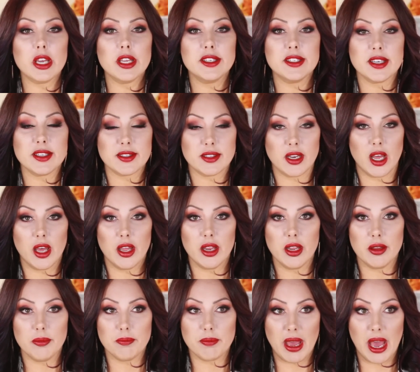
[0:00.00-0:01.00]
it does
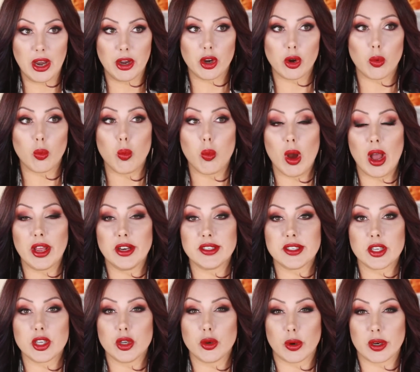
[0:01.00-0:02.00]
not matter
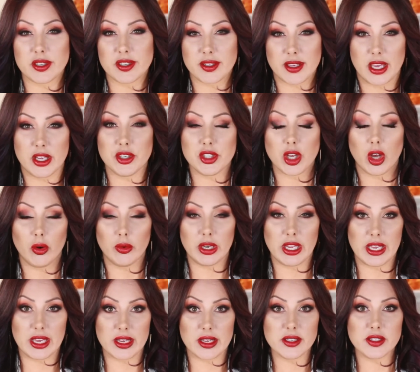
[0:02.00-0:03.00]
what your skin
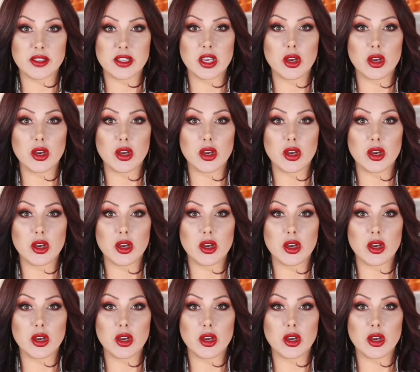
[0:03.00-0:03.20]
tone is.